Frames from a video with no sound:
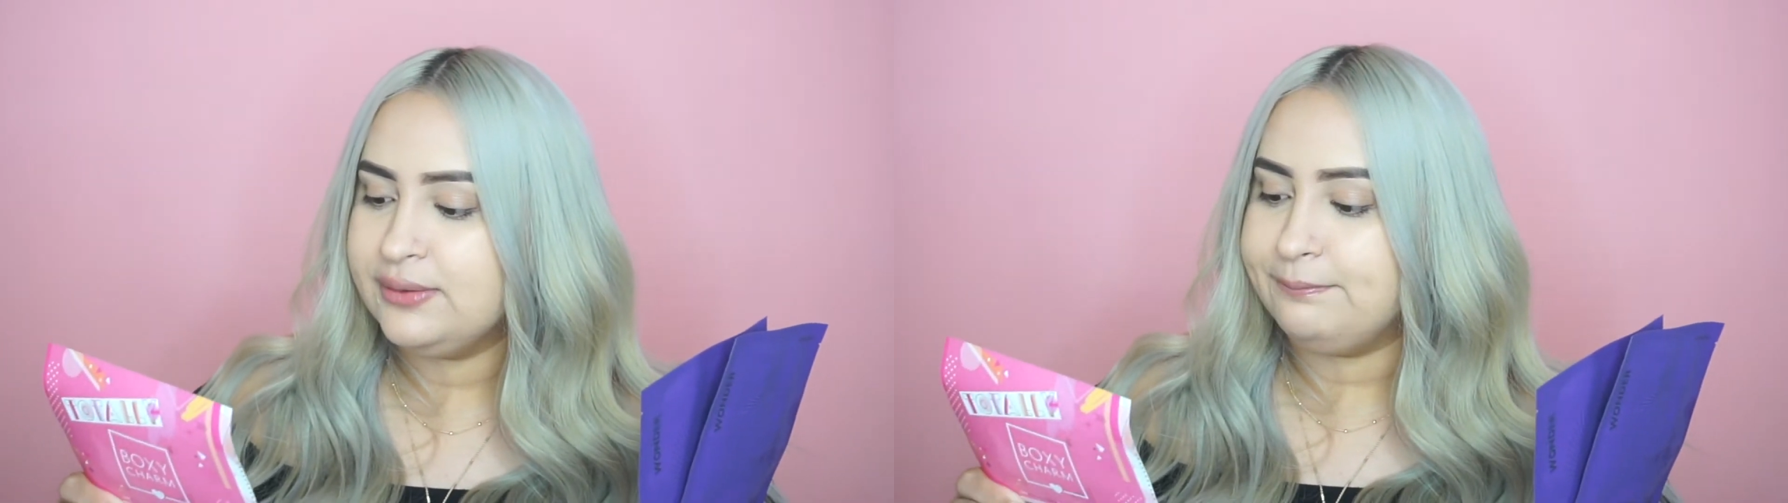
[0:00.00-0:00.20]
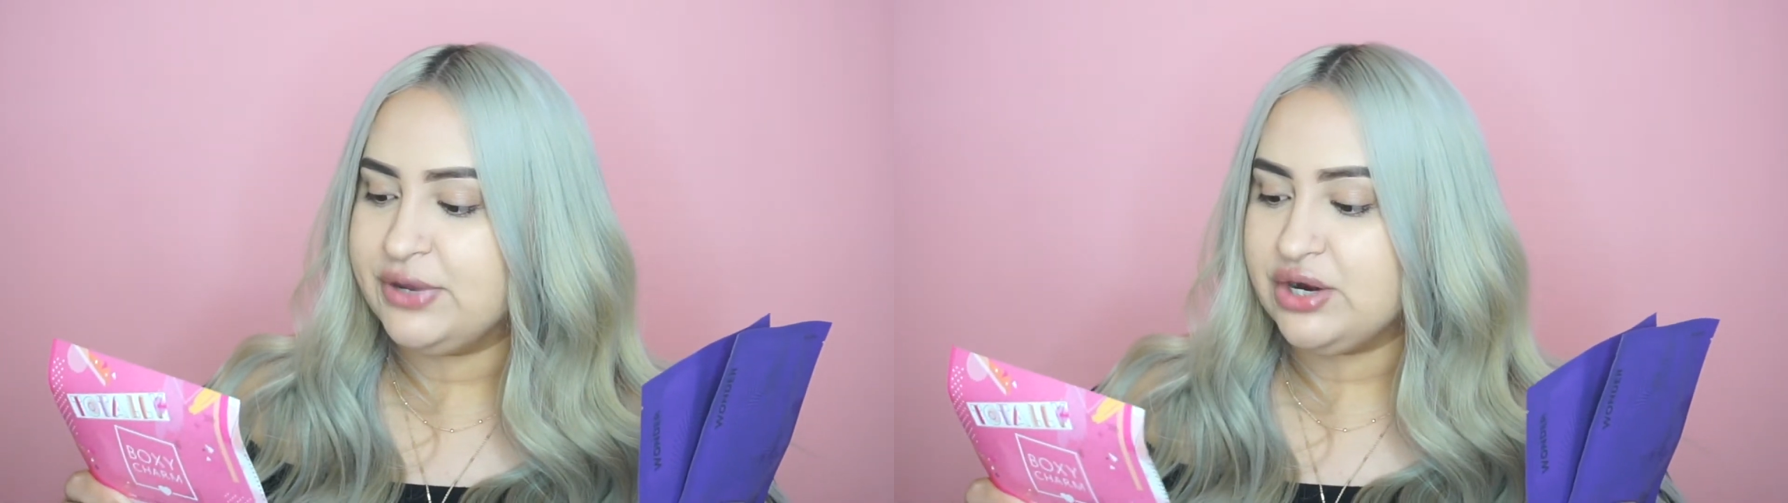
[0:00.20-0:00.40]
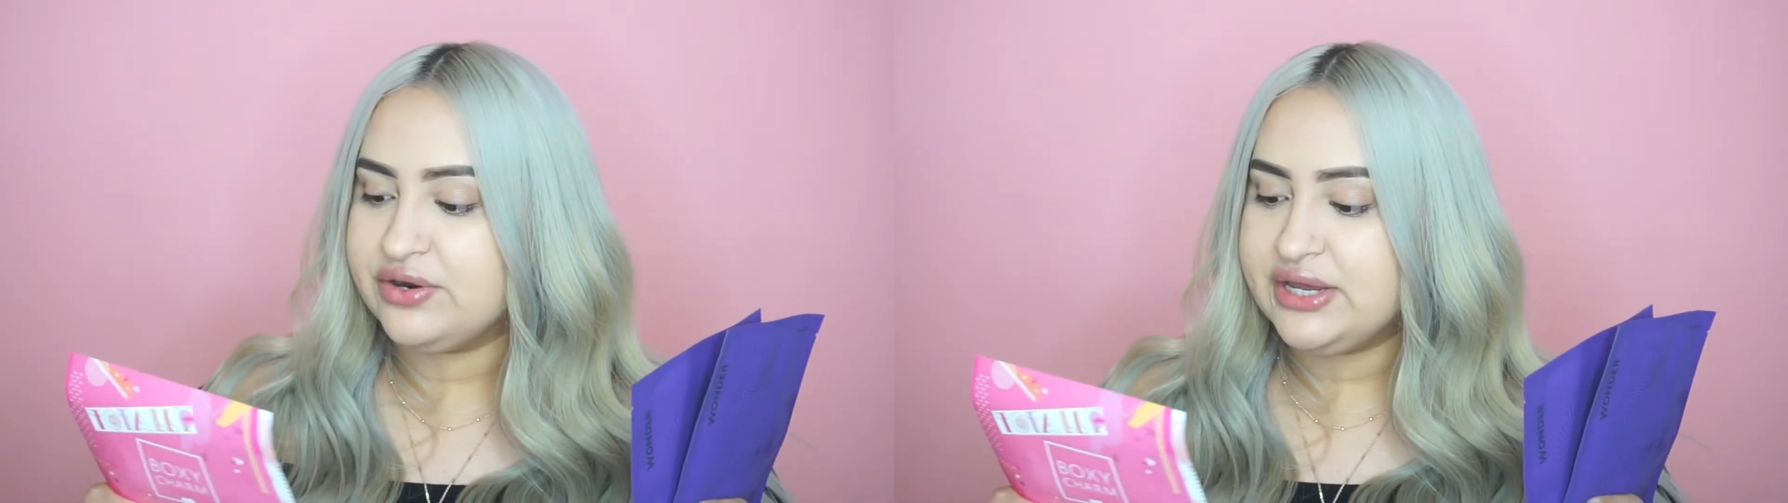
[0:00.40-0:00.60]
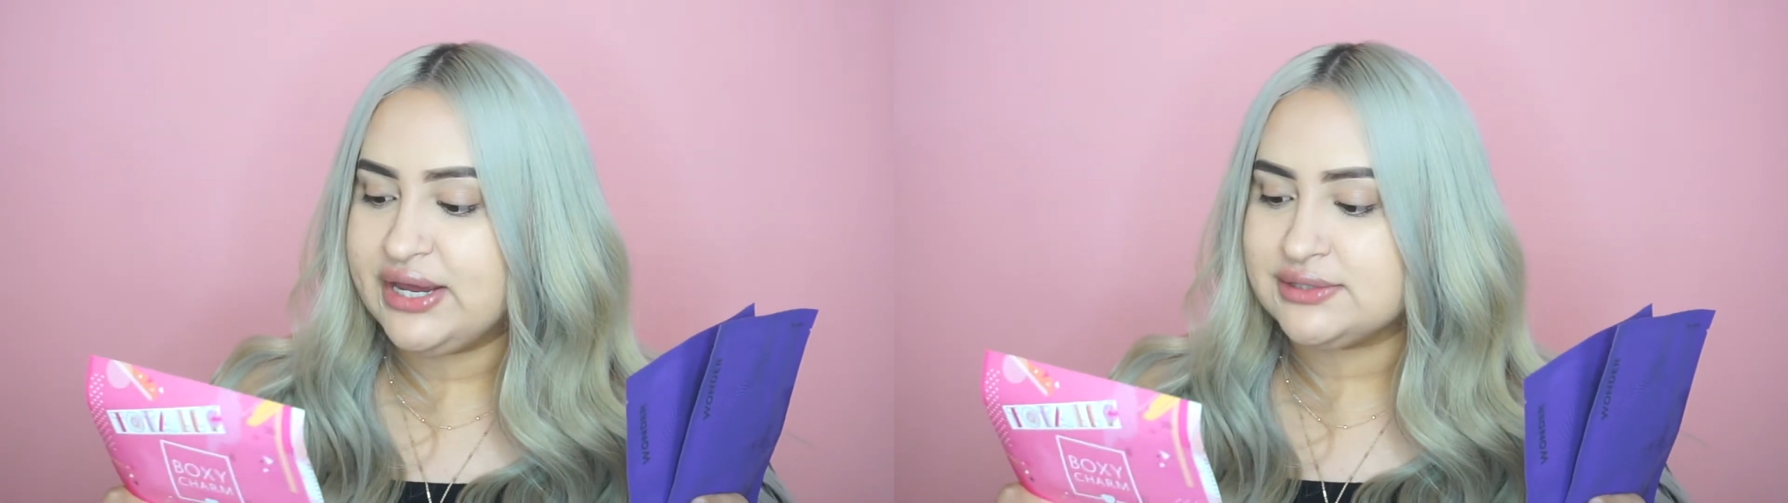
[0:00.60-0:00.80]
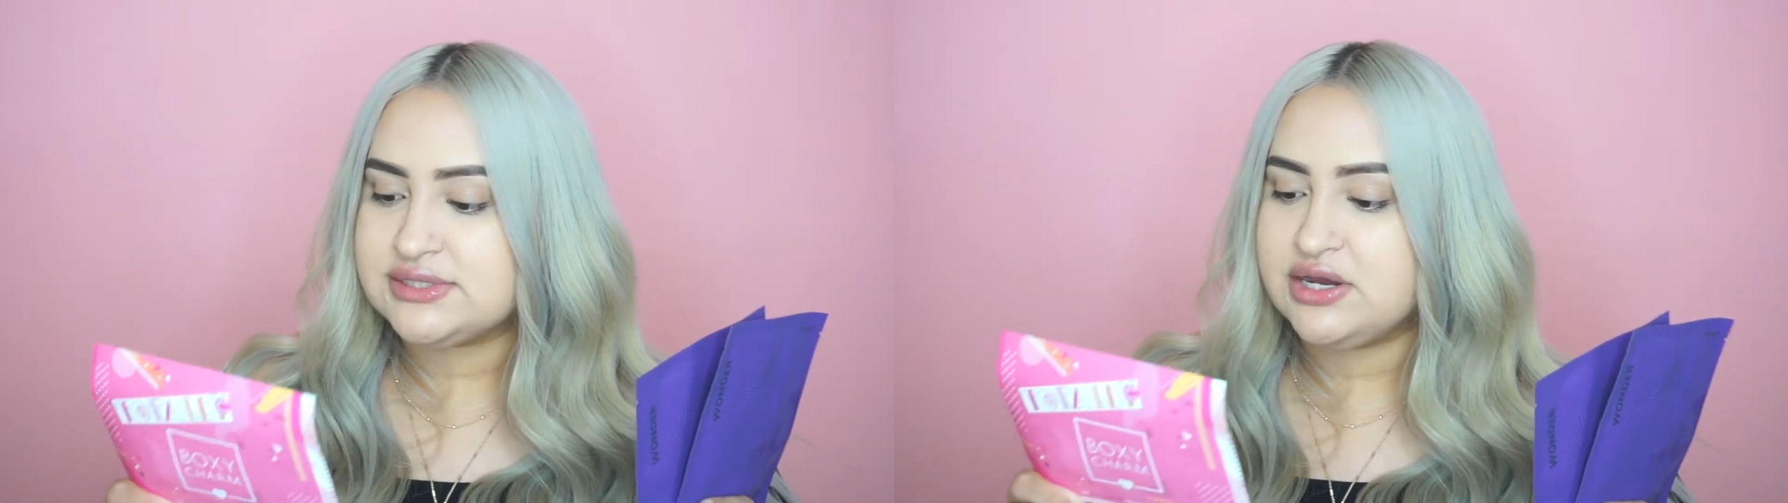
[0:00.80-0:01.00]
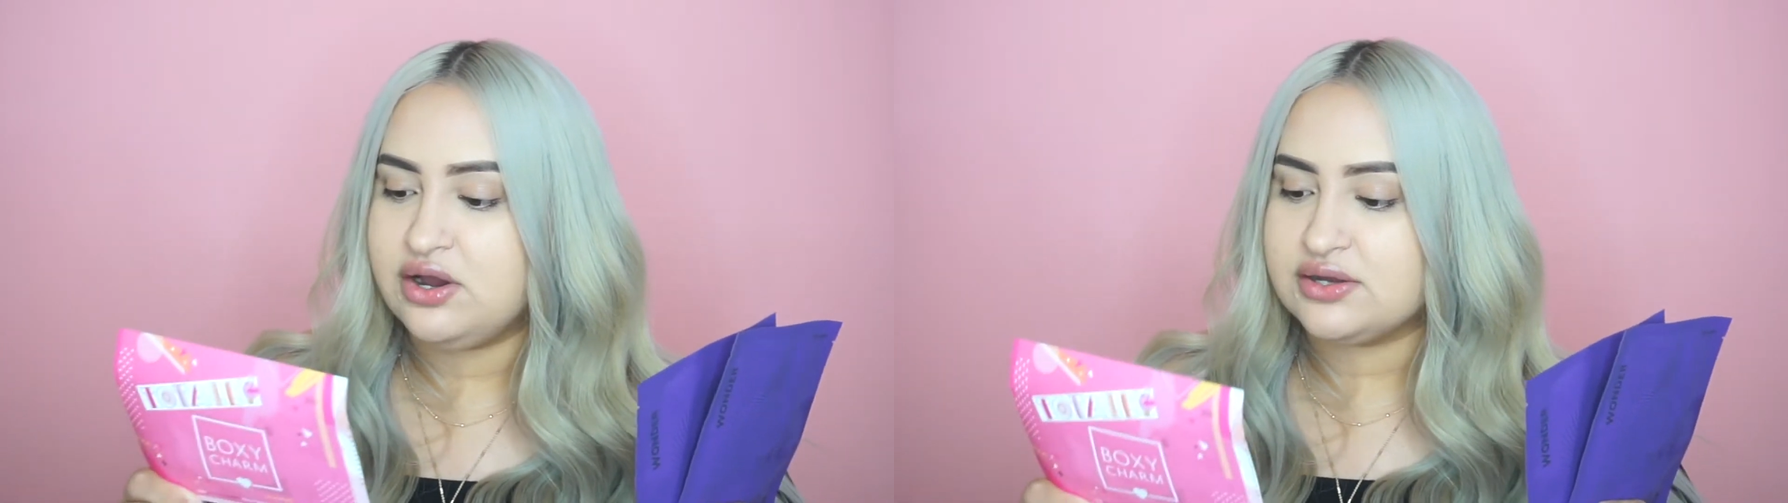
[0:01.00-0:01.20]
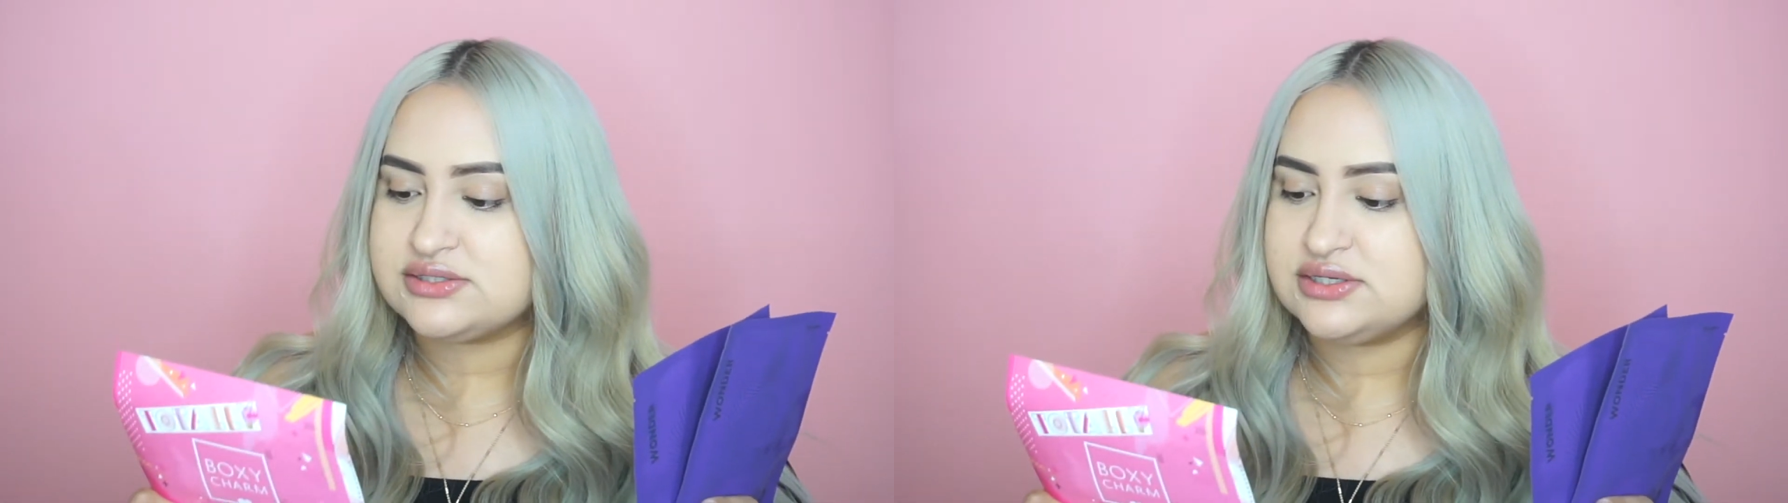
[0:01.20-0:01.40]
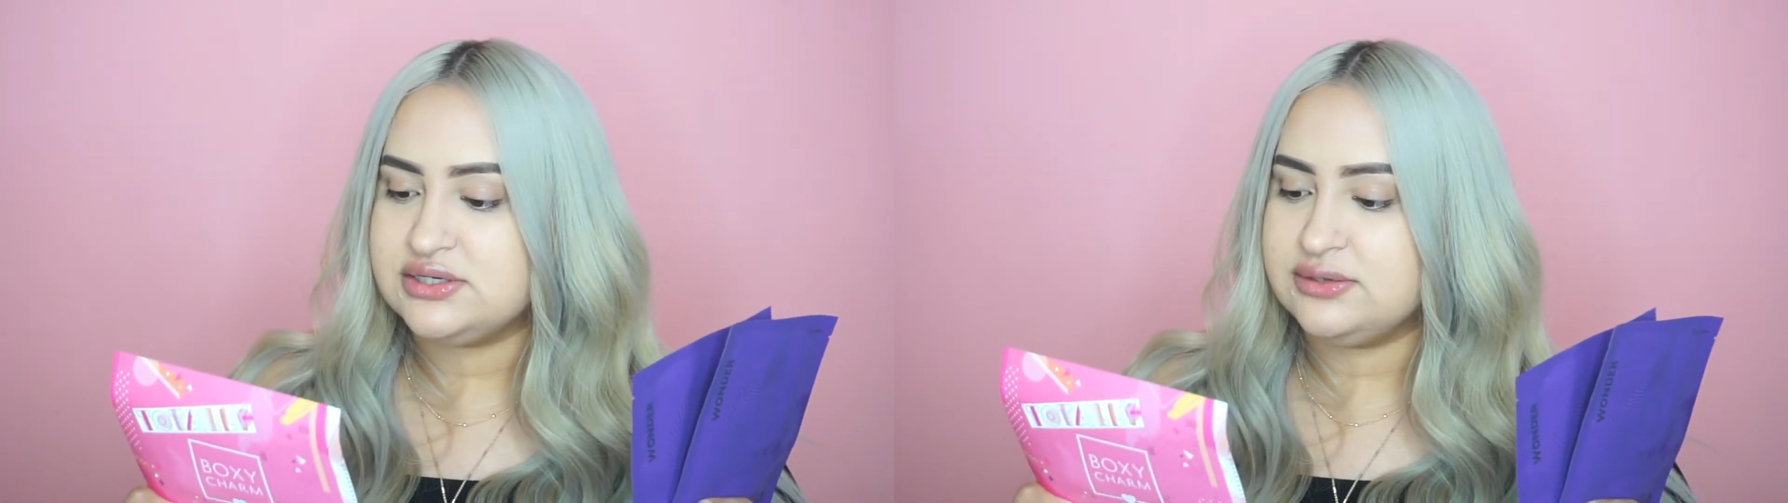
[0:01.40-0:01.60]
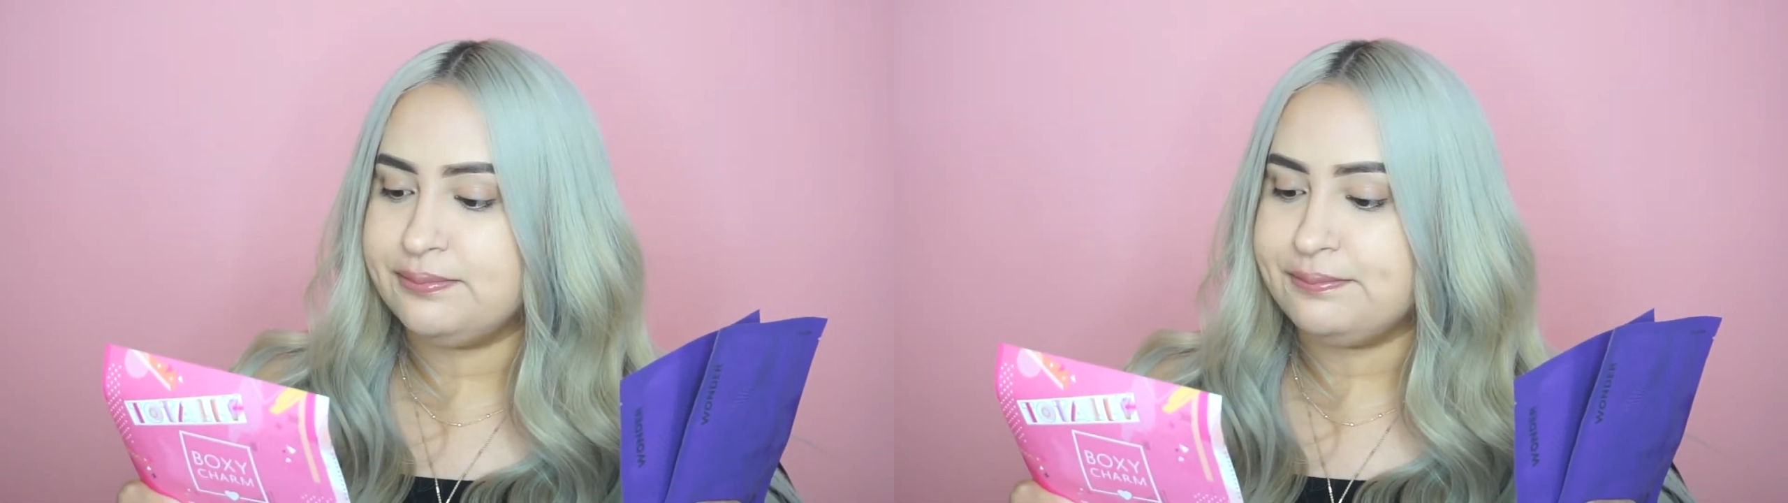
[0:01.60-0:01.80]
Berry Antioxidant